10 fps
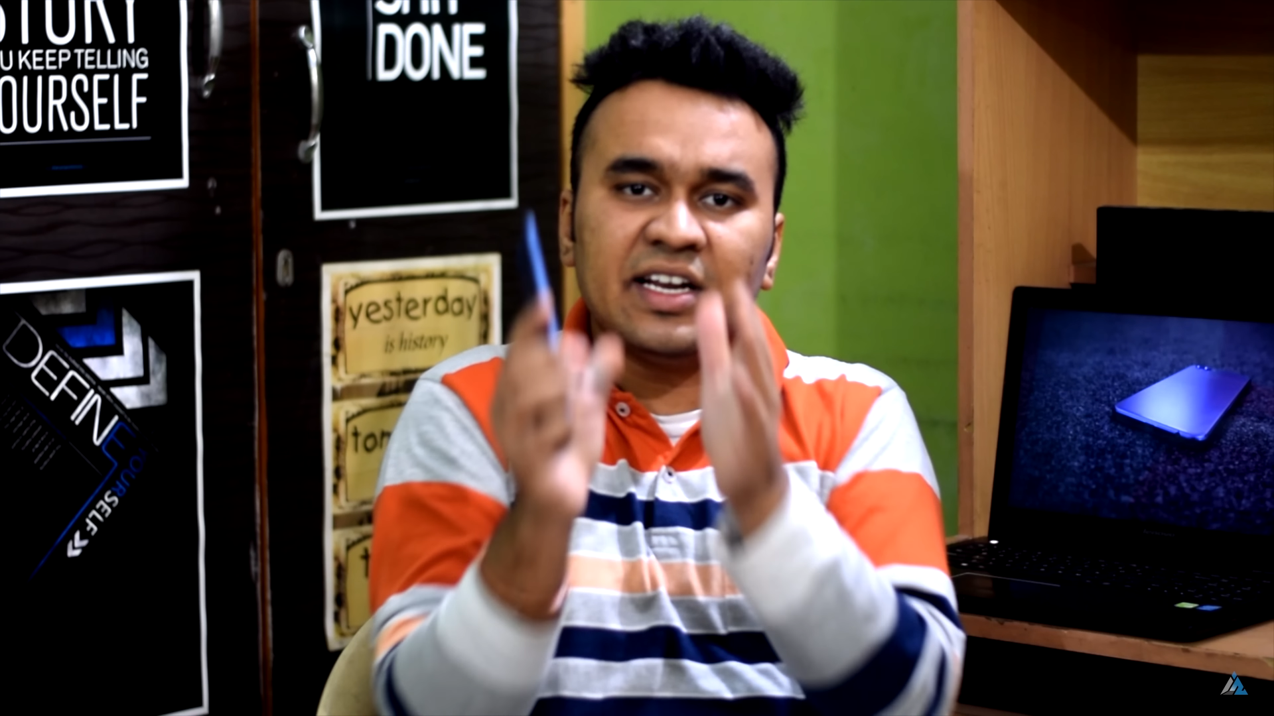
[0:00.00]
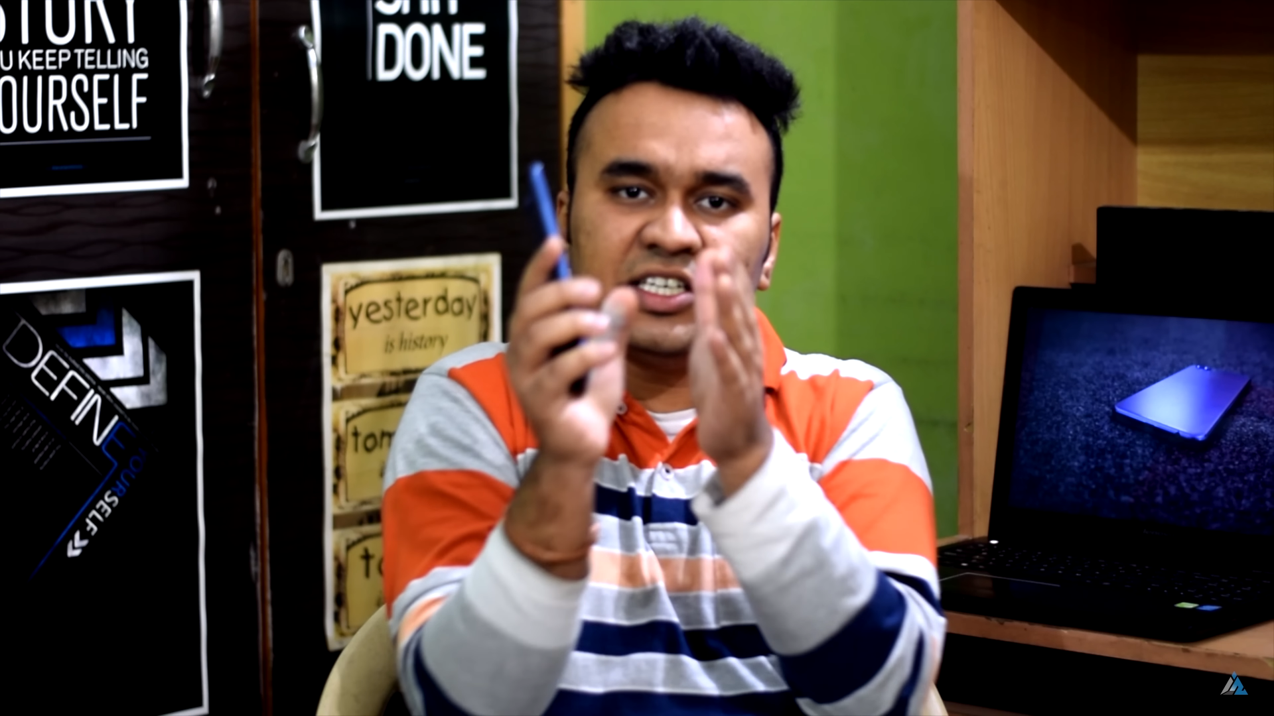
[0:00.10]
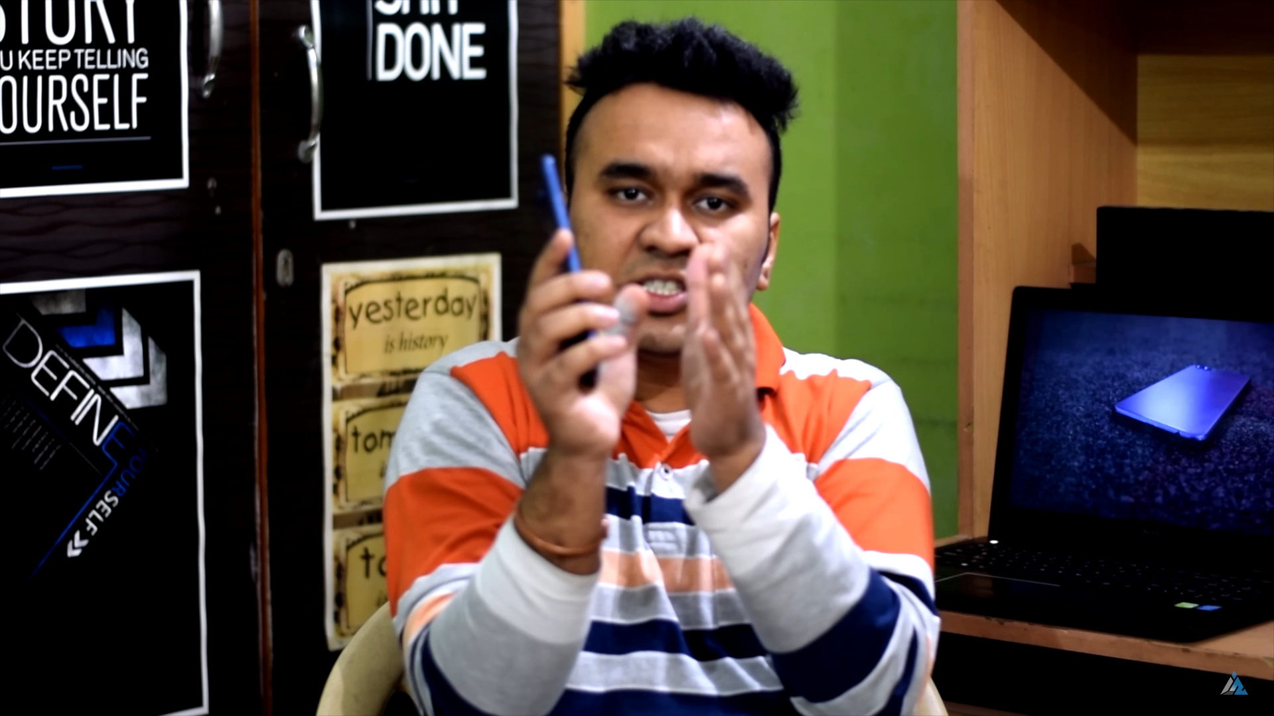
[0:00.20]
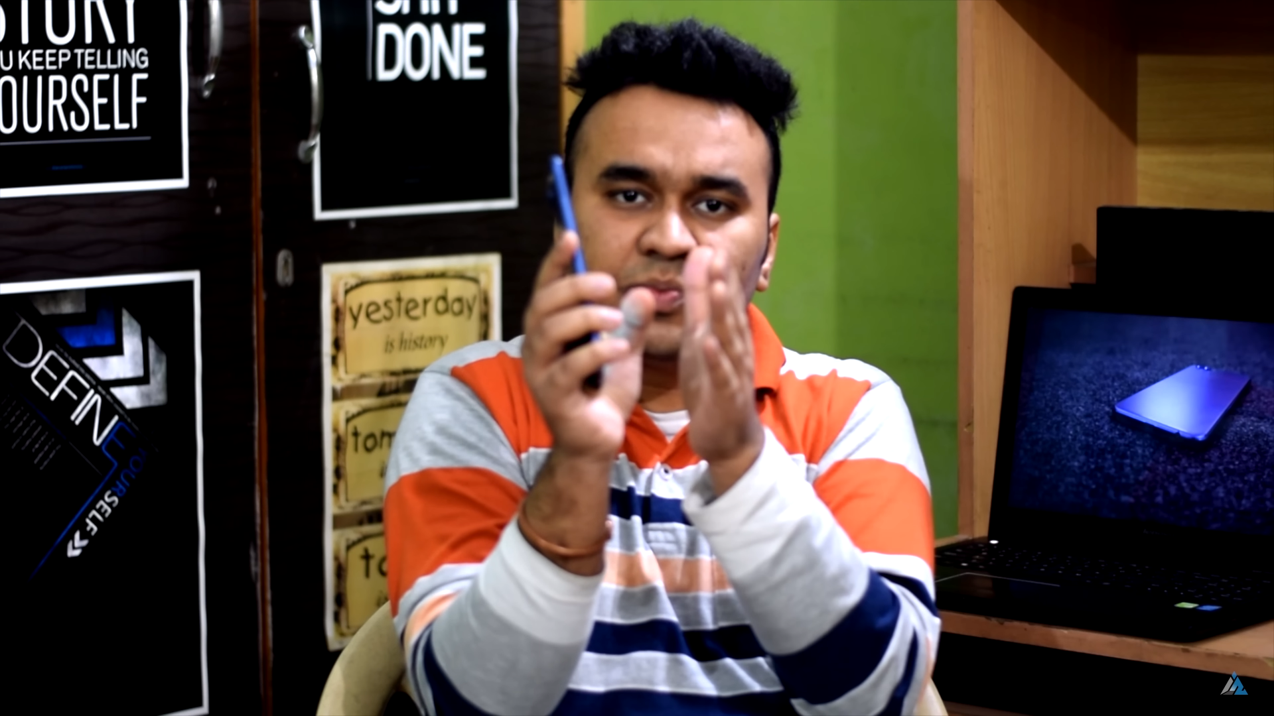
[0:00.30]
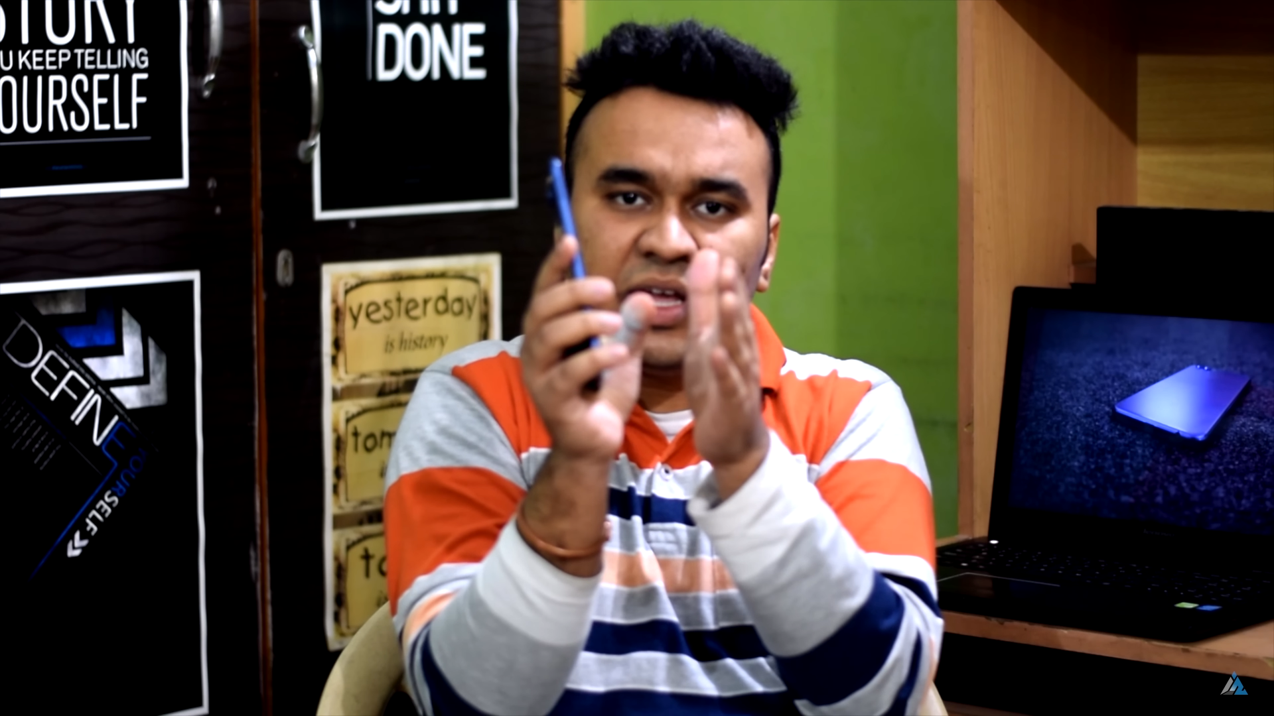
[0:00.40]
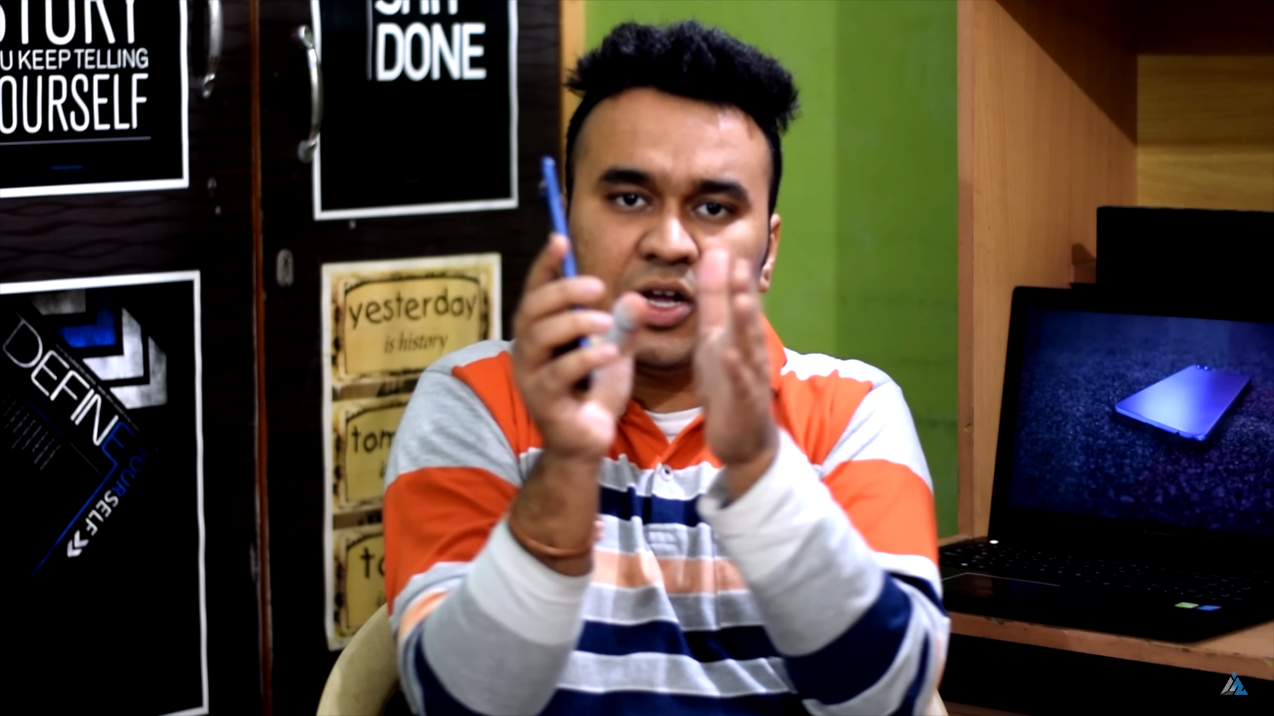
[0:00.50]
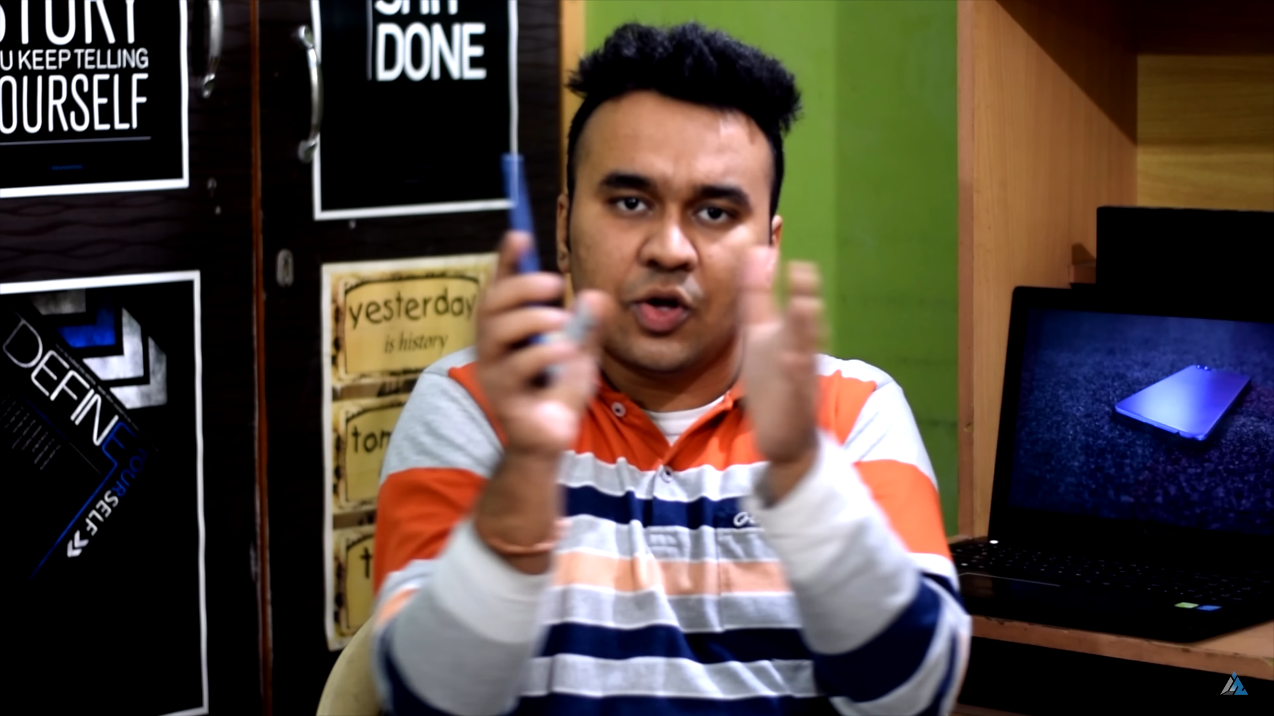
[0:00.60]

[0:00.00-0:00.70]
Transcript: it's being